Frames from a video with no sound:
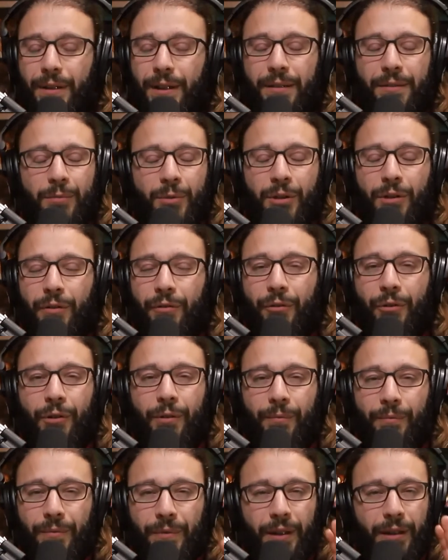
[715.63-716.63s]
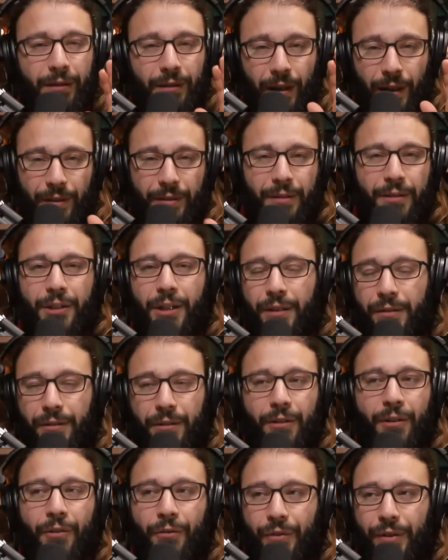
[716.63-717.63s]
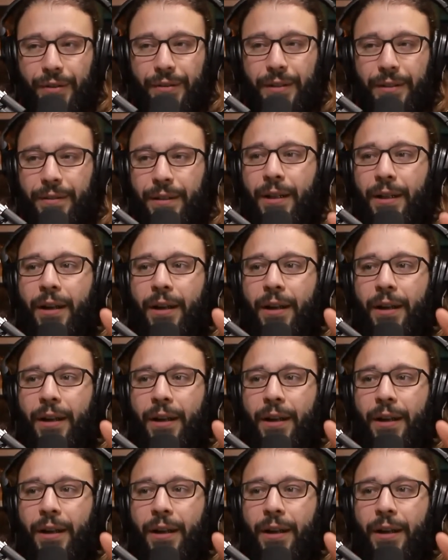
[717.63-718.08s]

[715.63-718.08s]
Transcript: It's beautiful. I suggest you go visit.